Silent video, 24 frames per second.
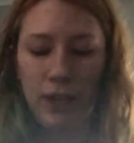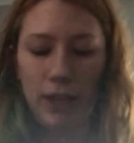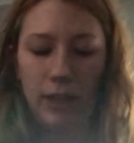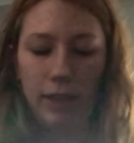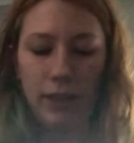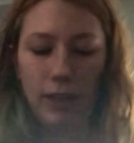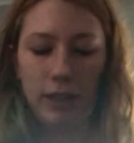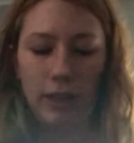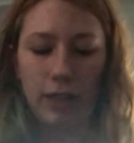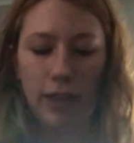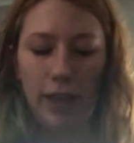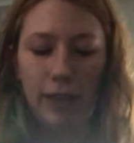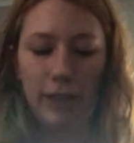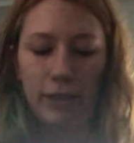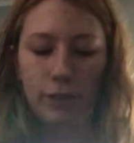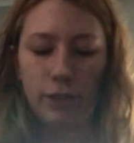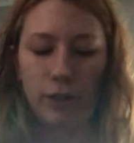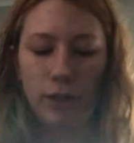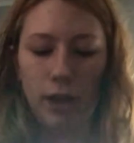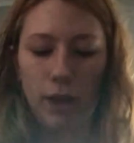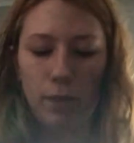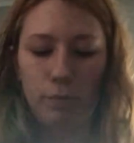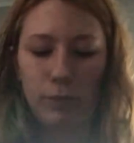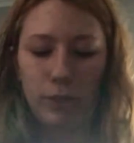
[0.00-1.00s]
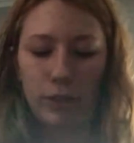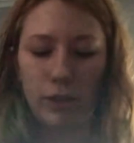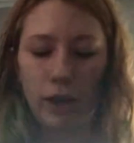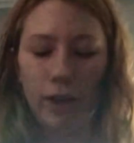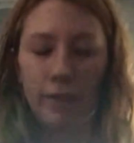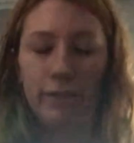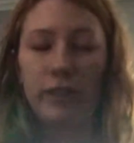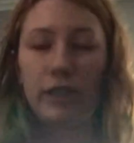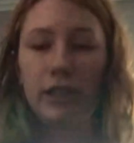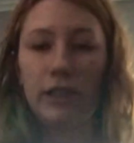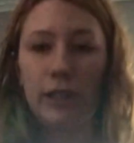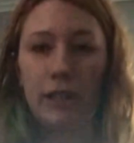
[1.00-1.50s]
The last crop was
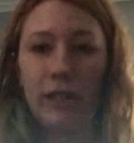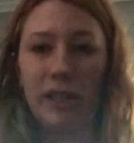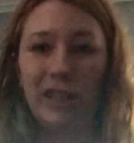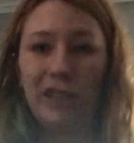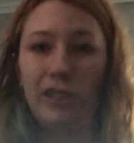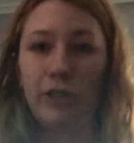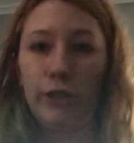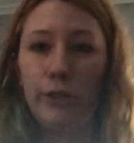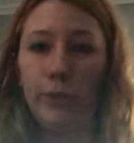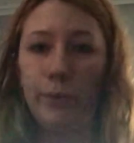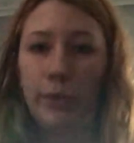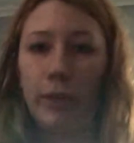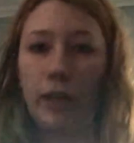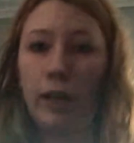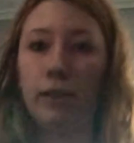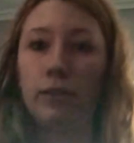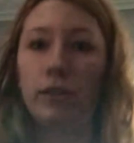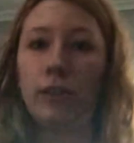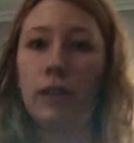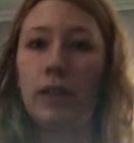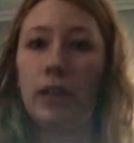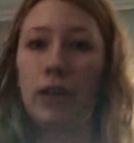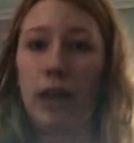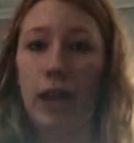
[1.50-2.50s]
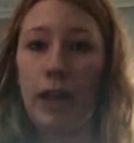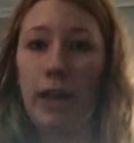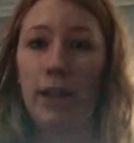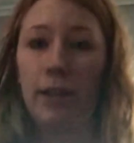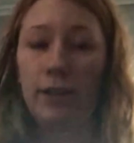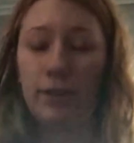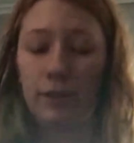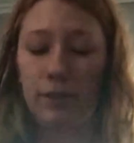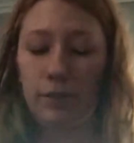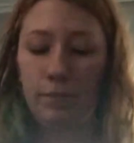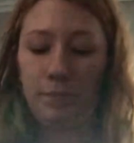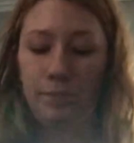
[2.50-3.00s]
harvested in 2008.
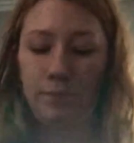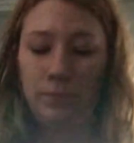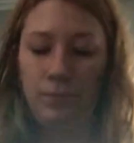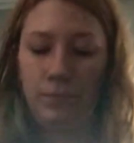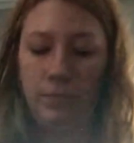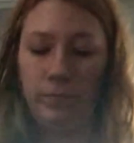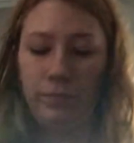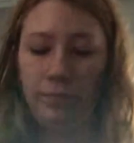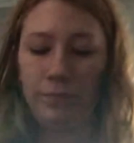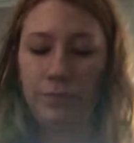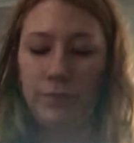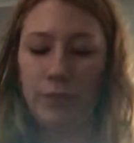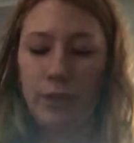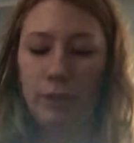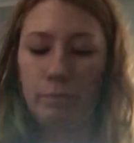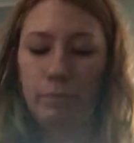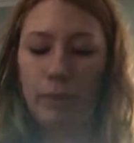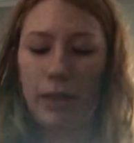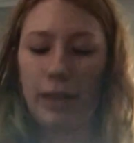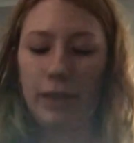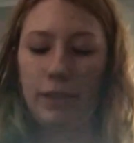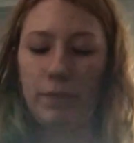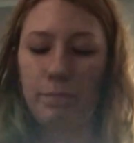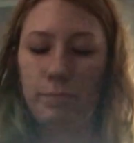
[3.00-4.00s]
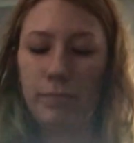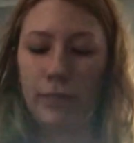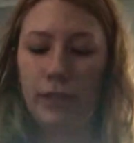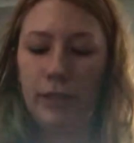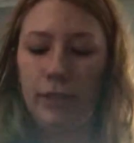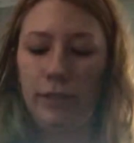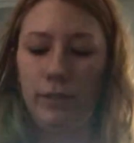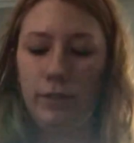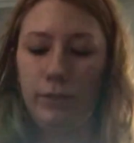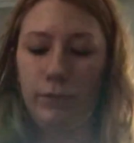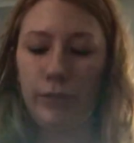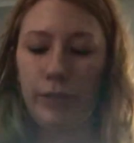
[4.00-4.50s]
By the
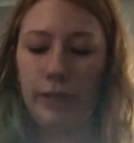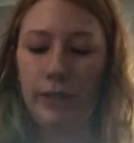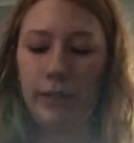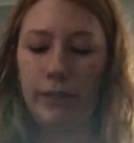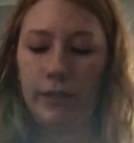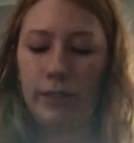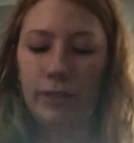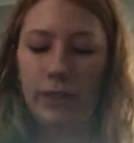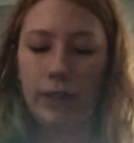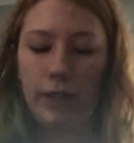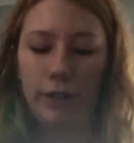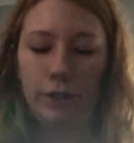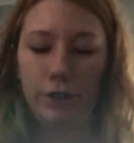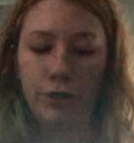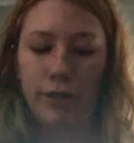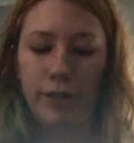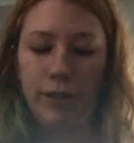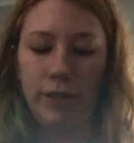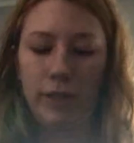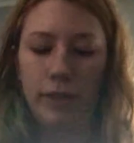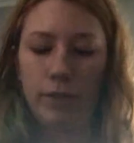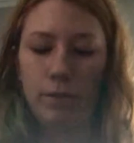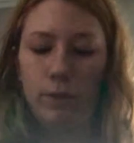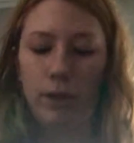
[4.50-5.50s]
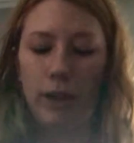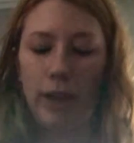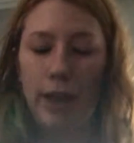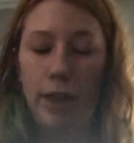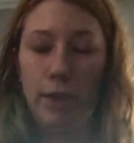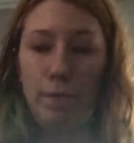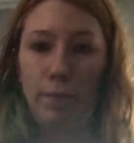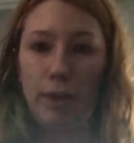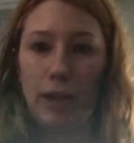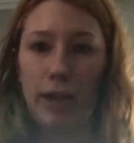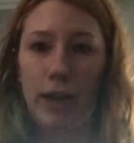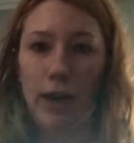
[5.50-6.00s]
mid-20th century, there were
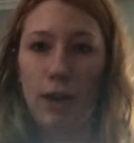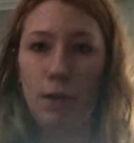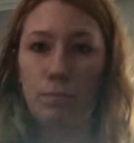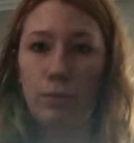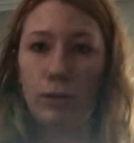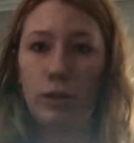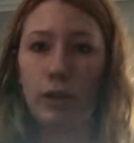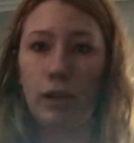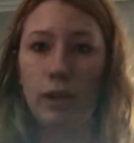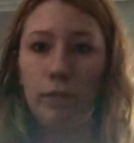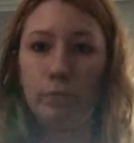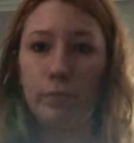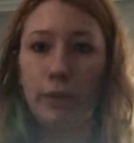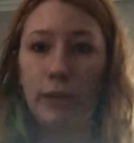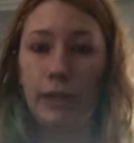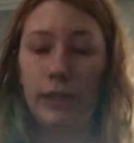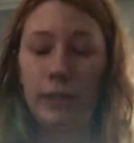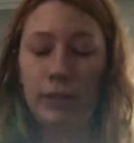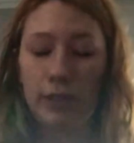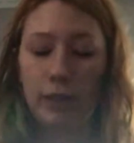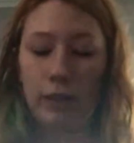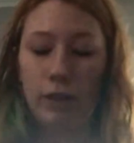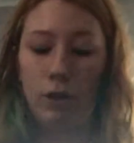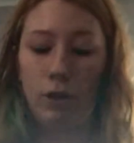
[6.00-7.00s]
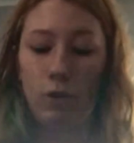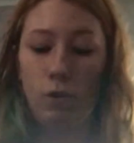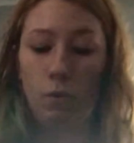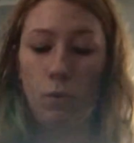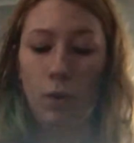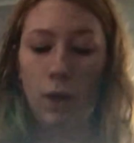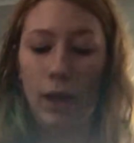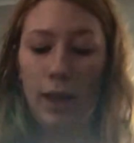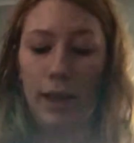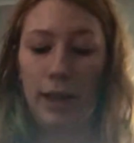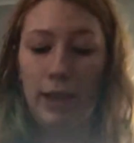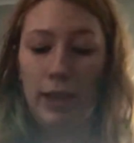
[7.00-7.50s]
8 pineapple companies in
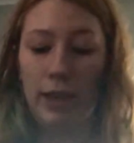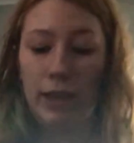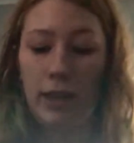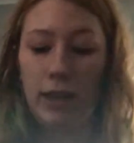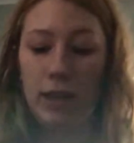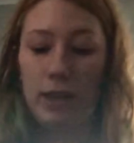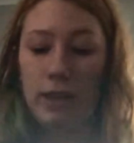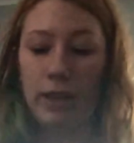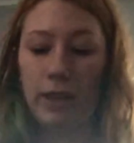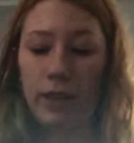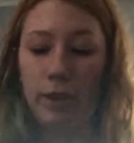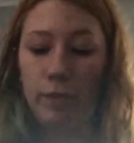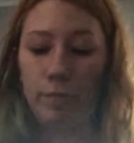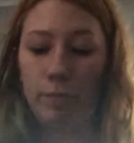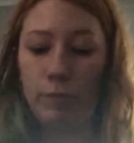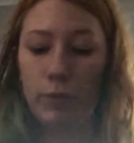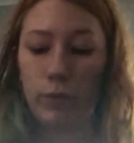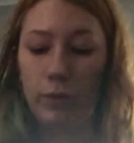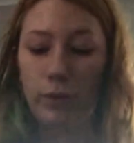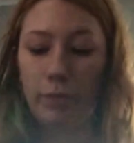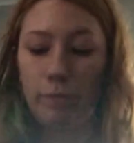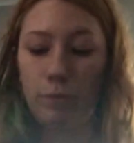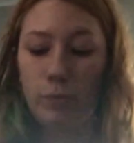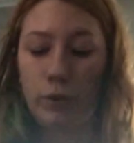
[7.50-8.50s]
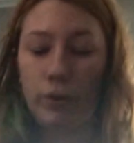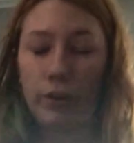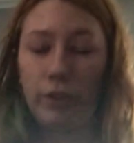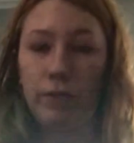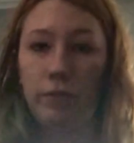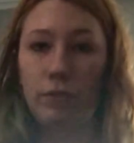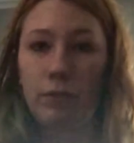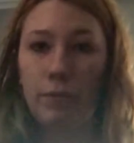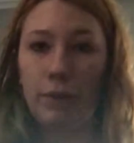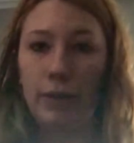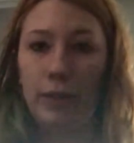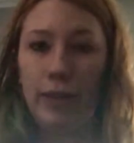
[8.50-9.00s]
Hawaii, employing more than
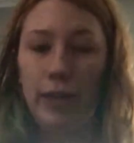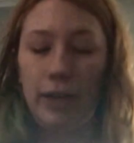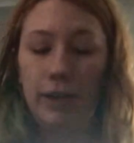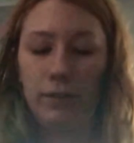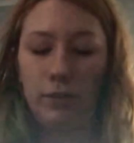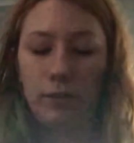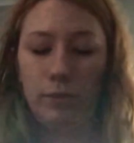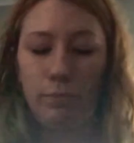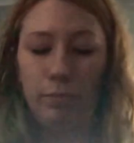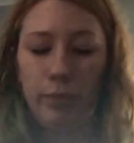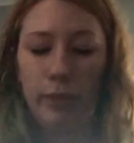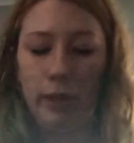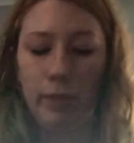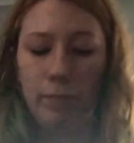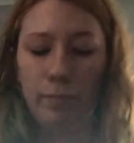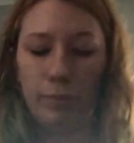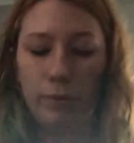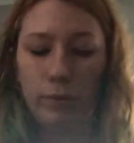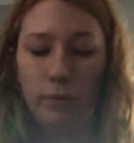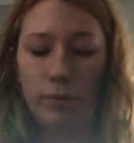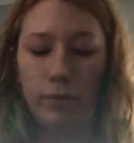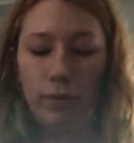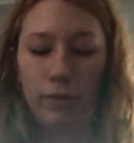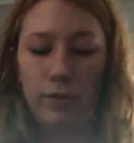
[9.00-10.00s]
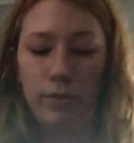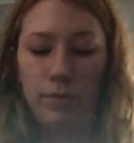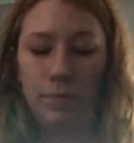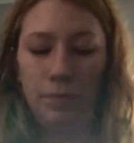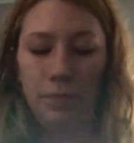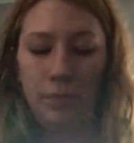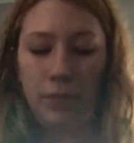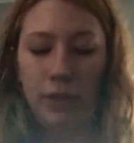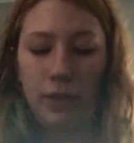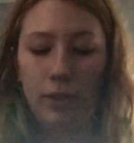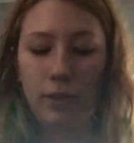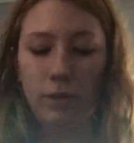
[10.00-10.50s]
3,000 people
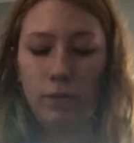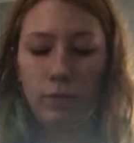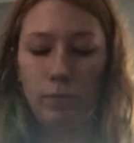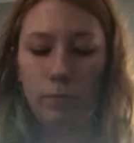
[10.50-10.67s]
in